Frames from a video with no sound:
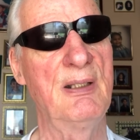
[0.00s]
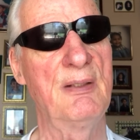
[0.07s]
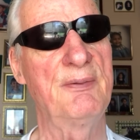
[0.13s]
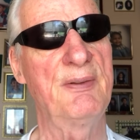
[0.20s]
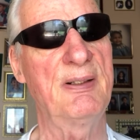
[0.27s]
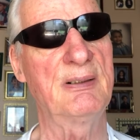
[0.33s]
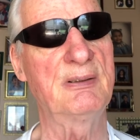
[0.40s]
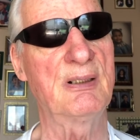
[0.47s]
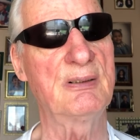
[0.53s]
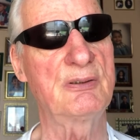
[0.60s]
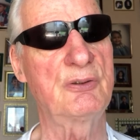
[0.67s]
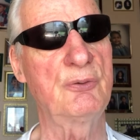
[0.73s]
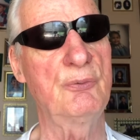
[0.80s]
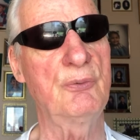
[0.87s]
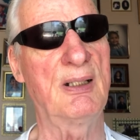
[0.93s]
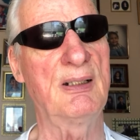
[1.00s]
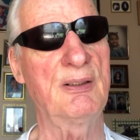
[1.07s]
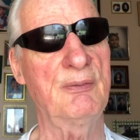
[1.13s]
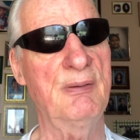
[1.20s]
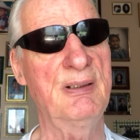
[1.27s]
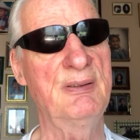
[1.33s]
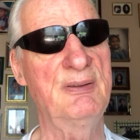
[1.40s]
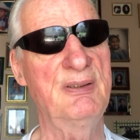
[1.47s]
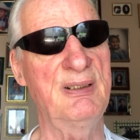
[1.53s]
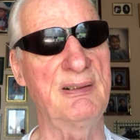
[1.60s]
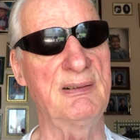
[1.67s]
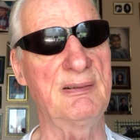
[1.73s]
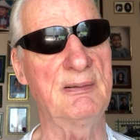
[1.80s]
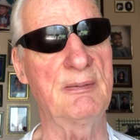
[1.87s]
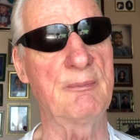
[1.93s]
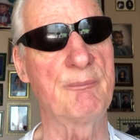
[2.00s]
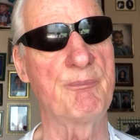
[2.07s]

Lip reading: than it does to R&D.